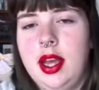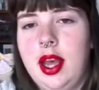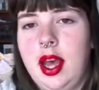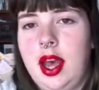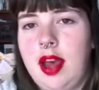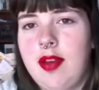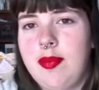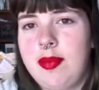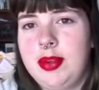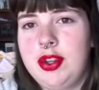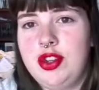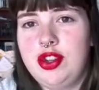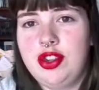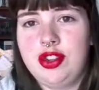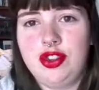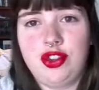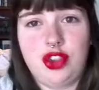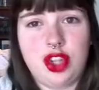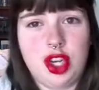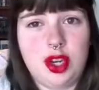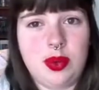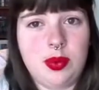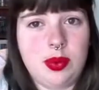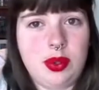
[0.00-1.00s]
I've been just
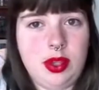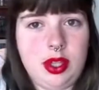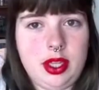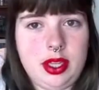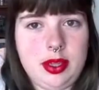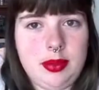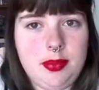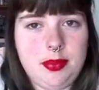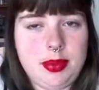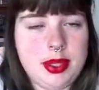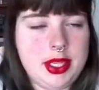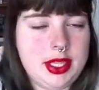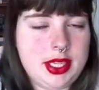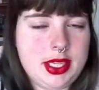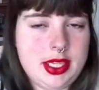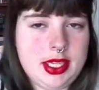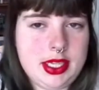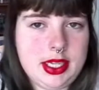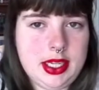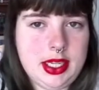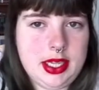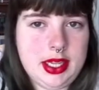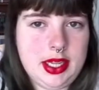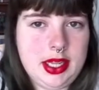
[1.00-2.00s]
generally
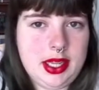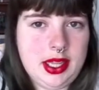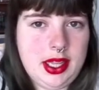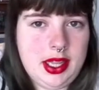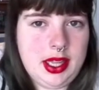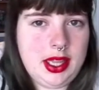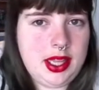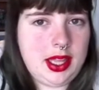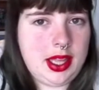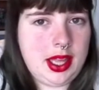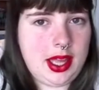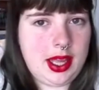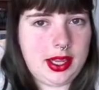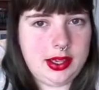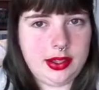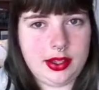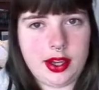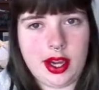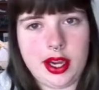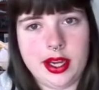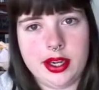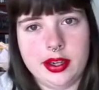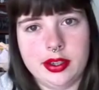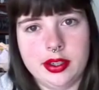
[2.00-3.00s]
busy and
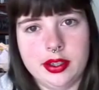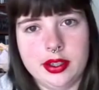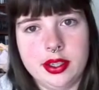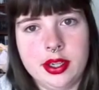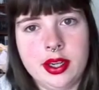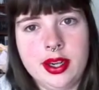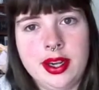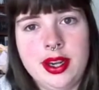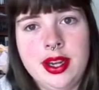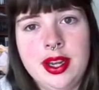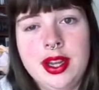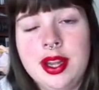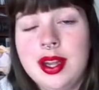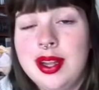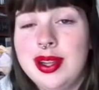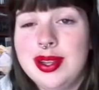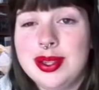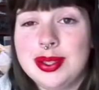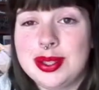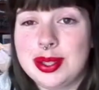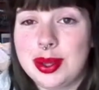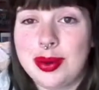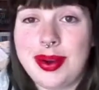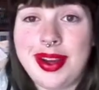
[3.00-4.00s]
tired,
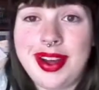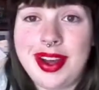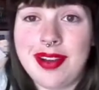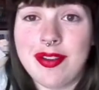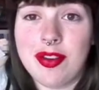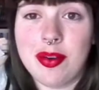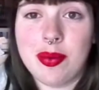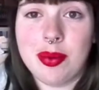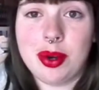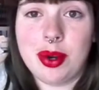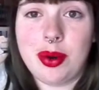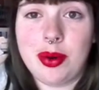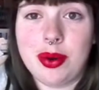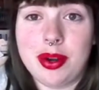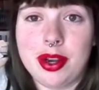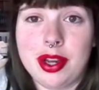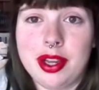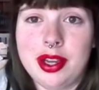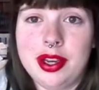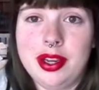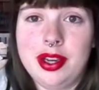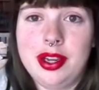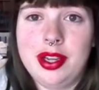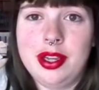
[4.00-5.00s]
so I haven't
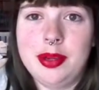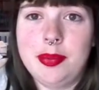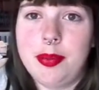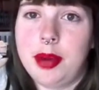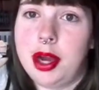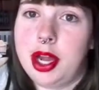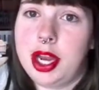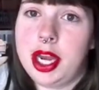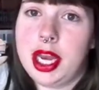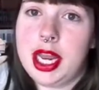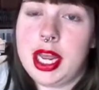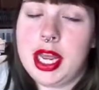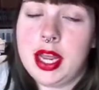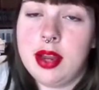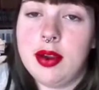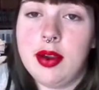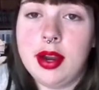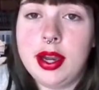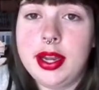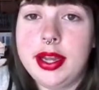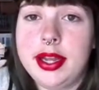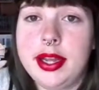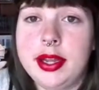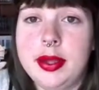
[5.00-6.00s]
recorded. But here
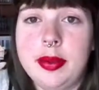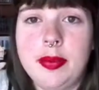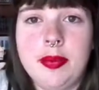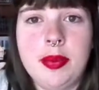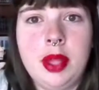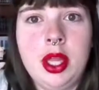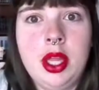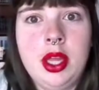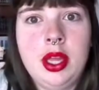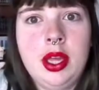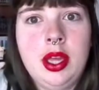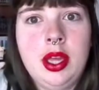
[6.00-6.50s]
I am,